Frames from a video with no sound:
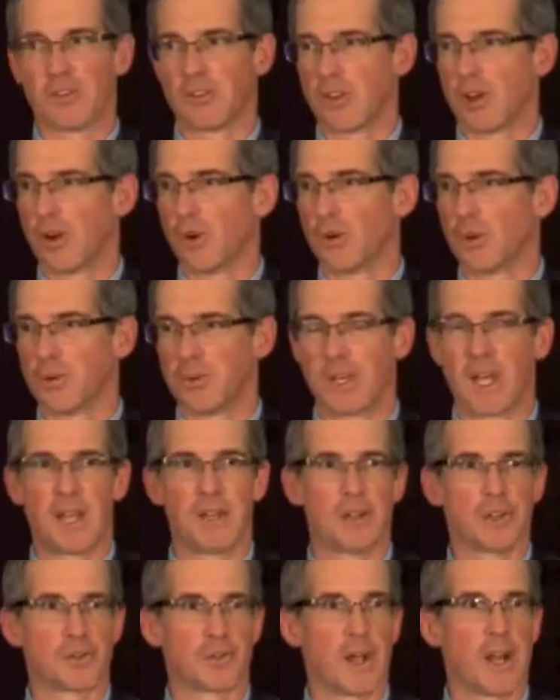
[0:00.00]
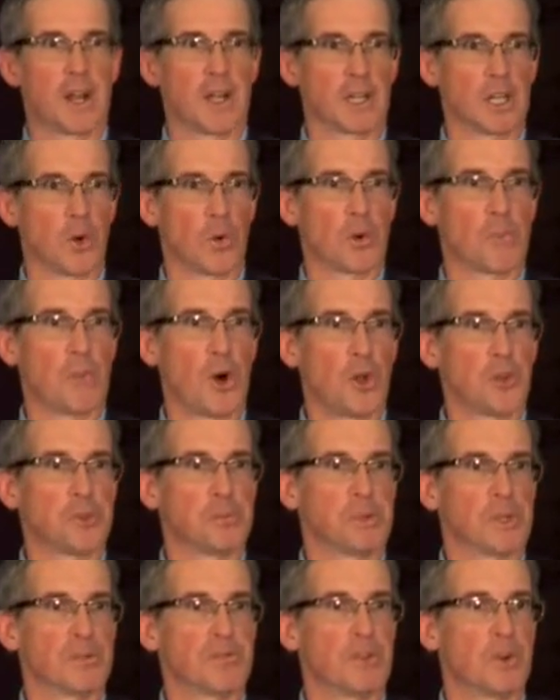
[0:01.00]
So you tend to trade at a lower
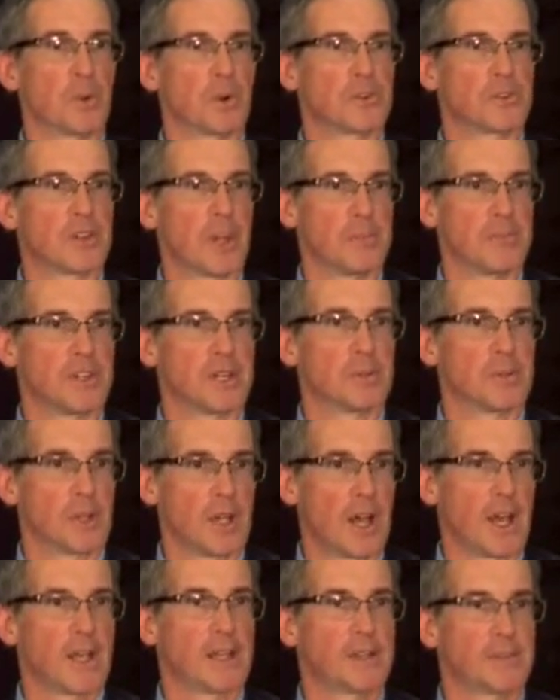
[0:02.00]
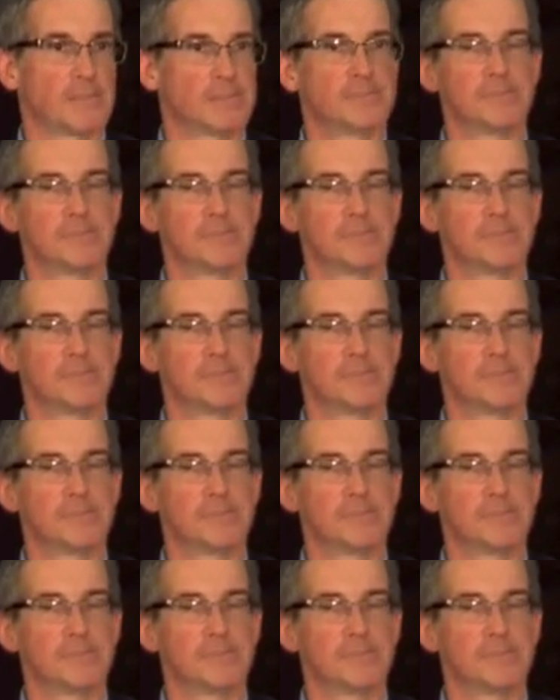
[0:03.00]
multiple if you are subsidy reliant.